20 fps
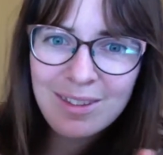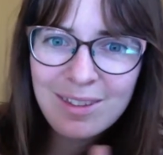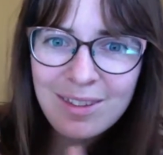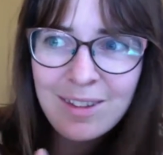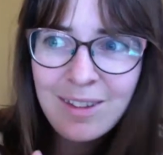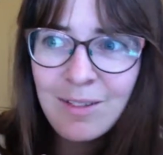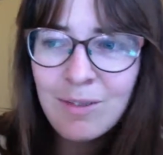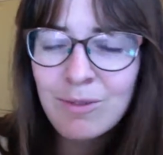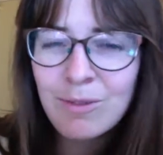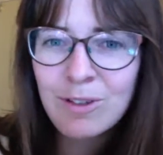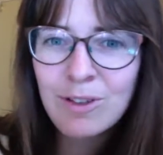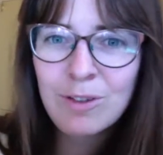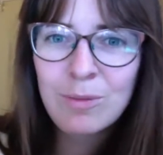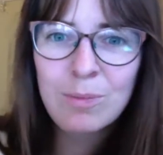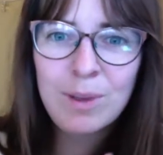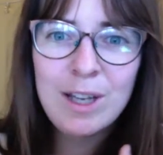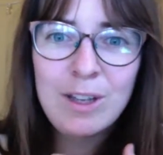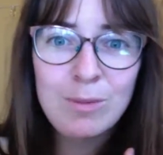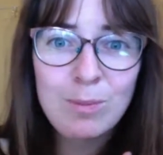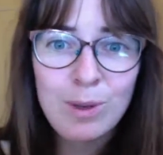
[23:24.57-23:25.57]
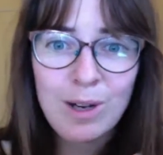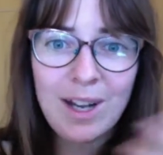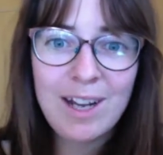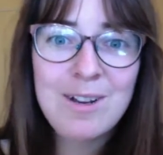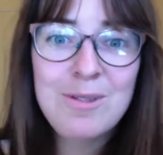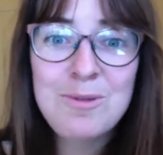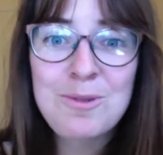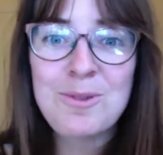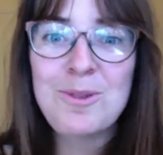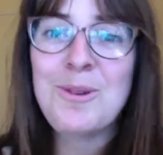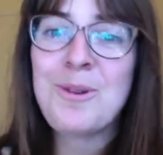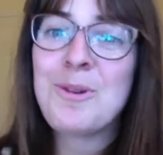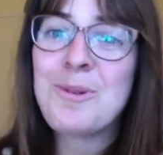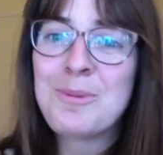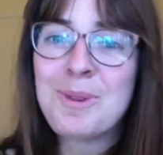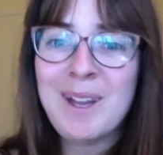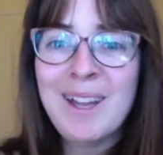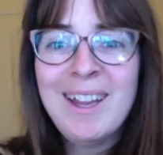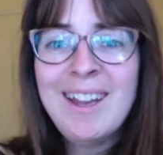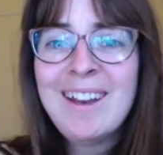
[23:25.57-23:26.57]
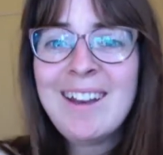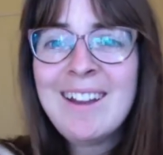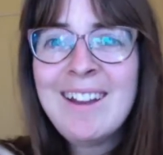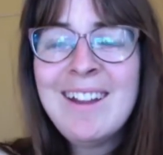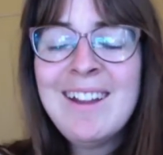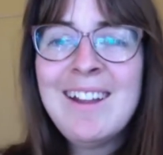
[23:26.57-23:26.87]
different space, but I don't know, man.